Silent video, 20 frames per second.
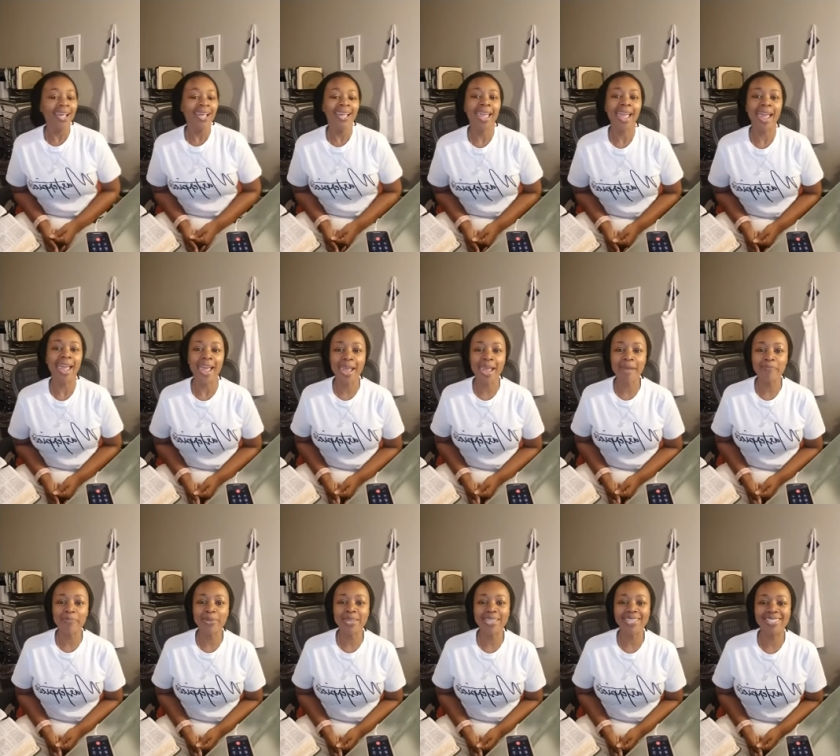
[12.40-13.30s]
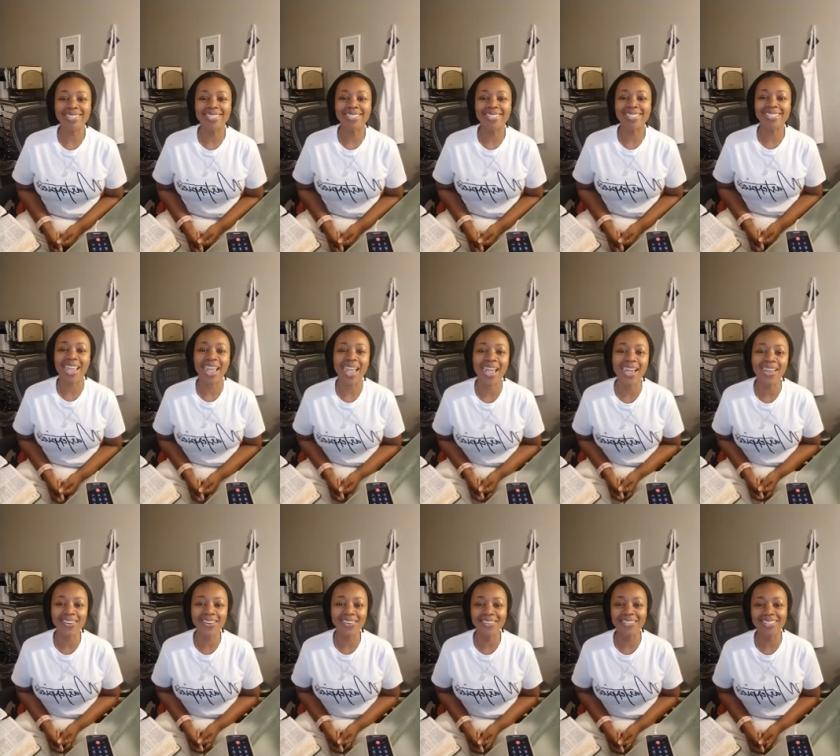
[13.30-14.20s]
Happy
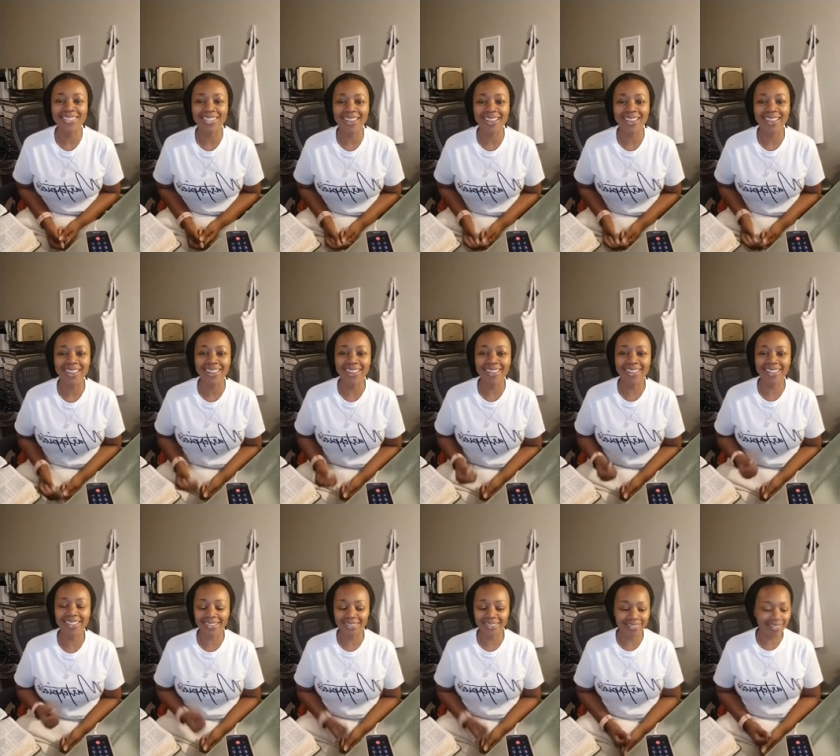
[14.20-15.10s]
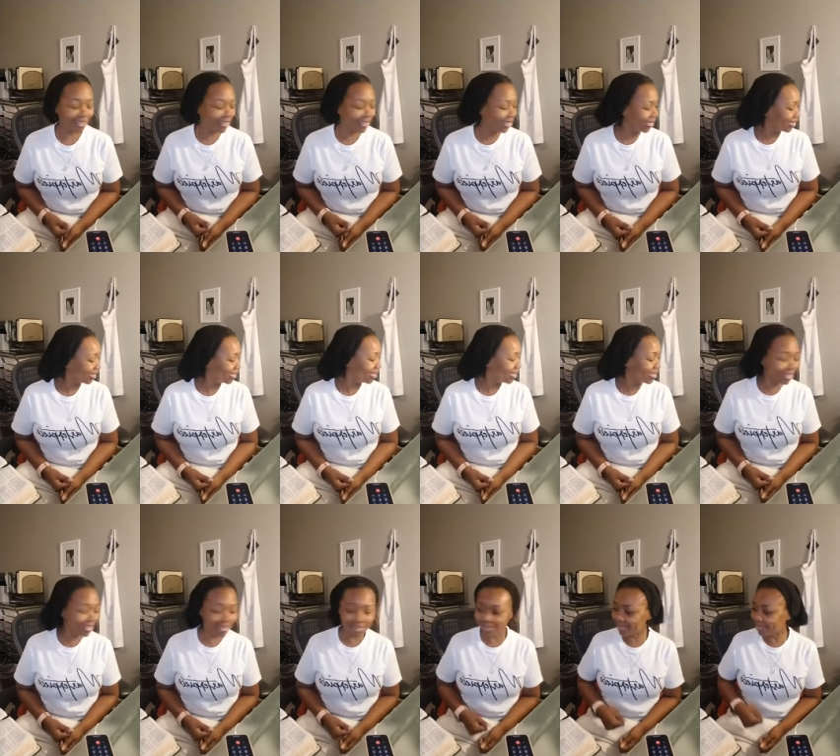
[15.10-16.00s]
Saturday.
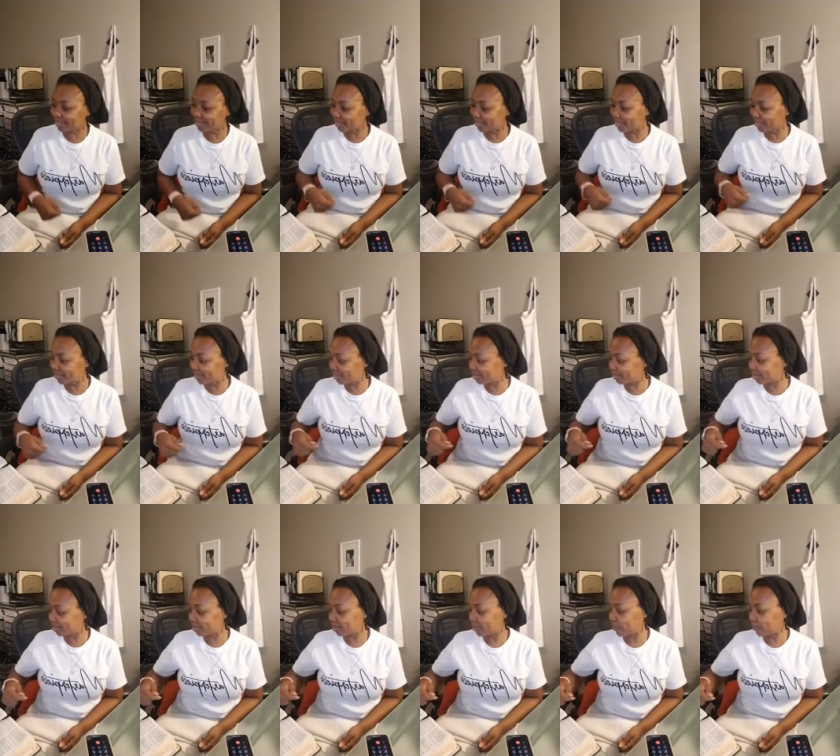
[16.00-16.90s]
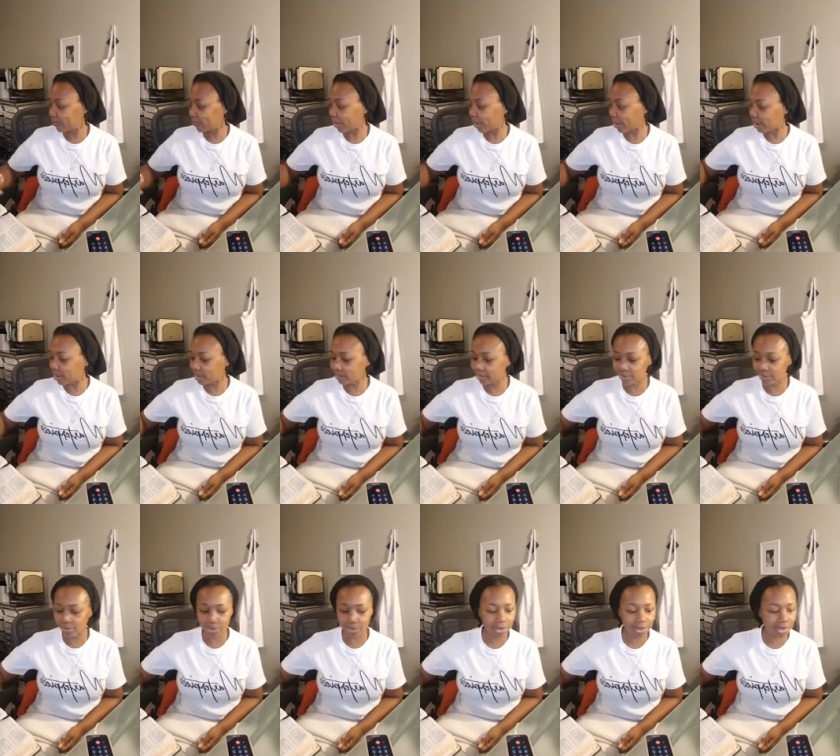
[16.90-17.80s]
This is
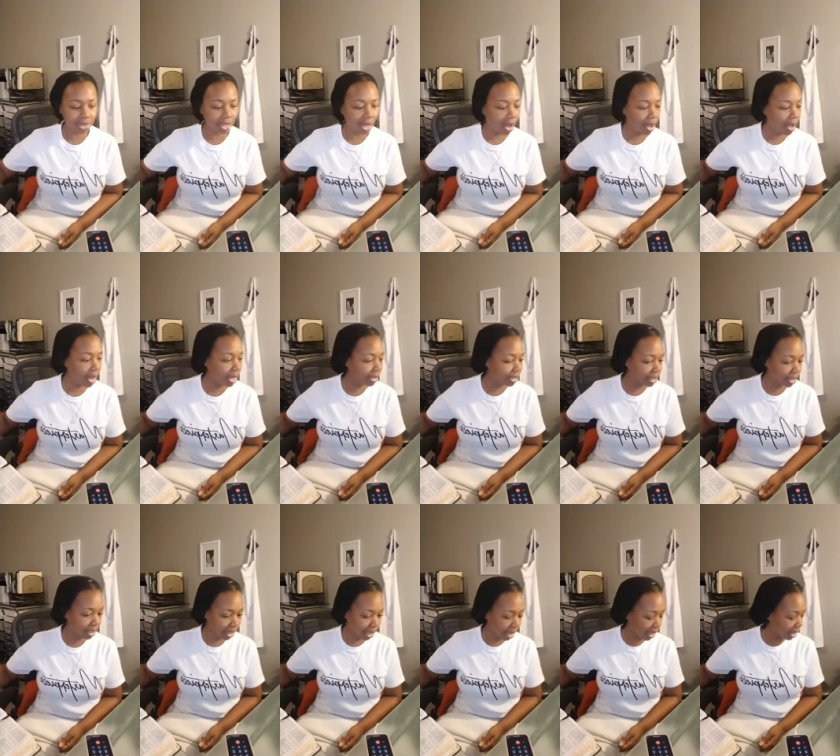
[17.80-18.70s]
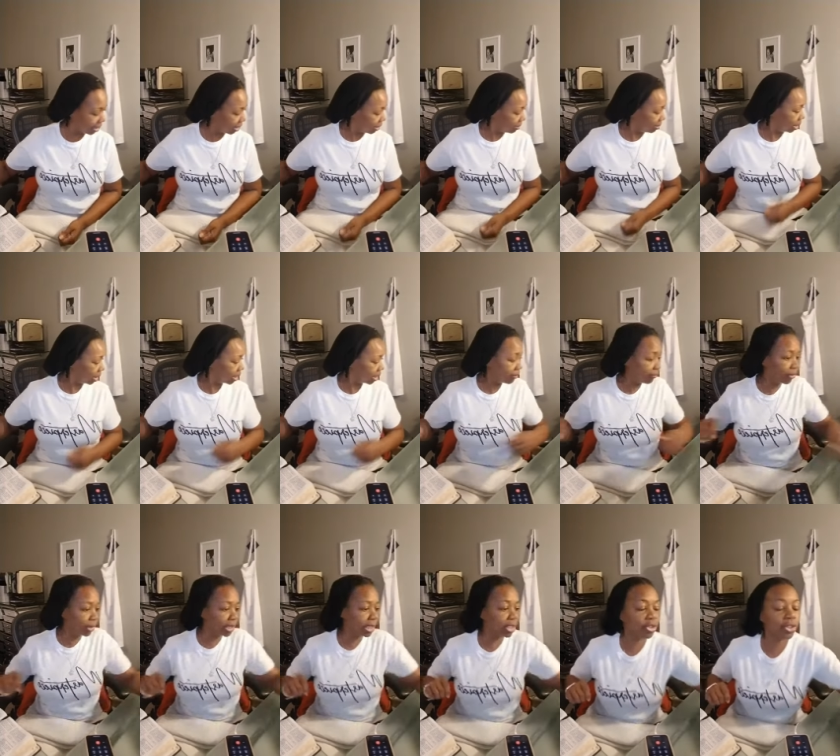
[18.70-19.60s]
Pastor Tanya. I am looking
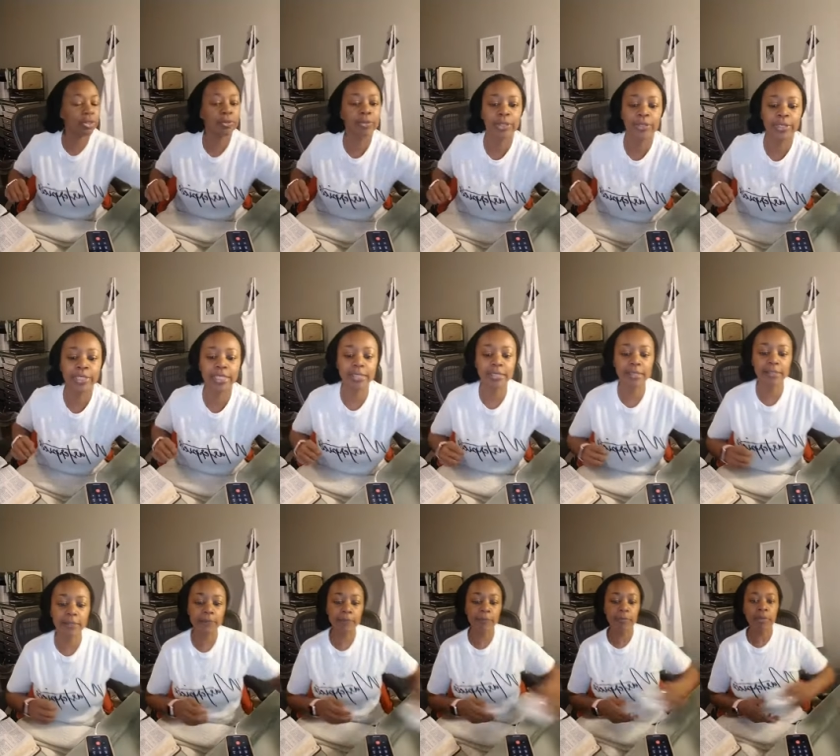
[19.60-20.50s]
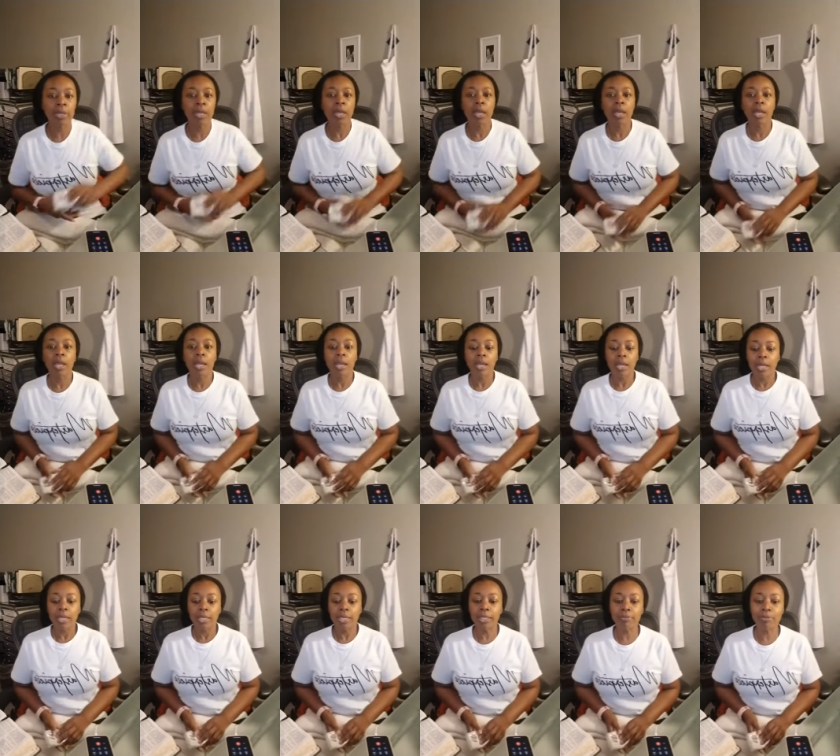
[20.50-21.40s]
forward to June 30th.
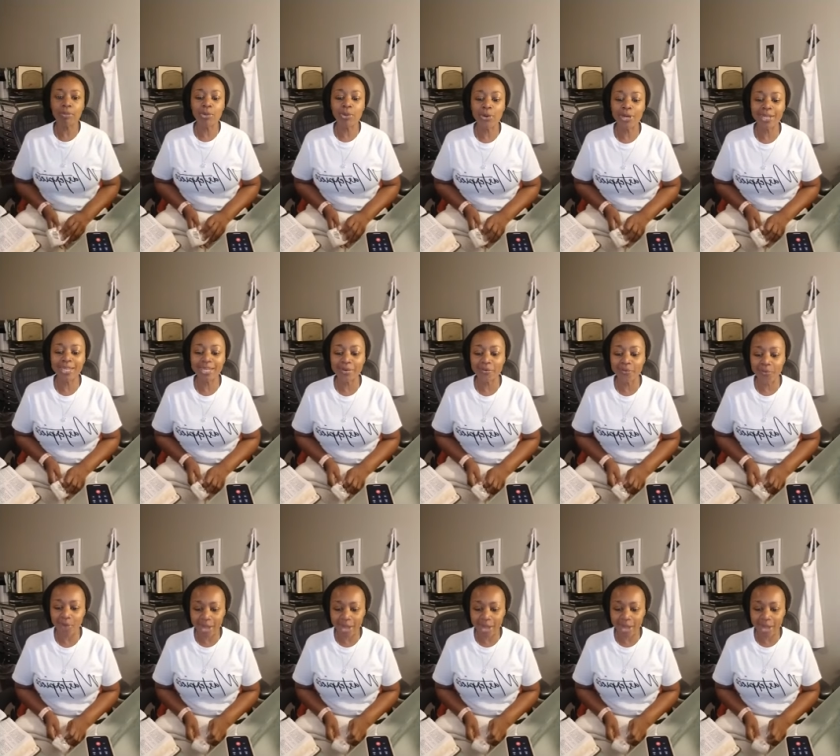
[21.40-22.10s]
Good morning.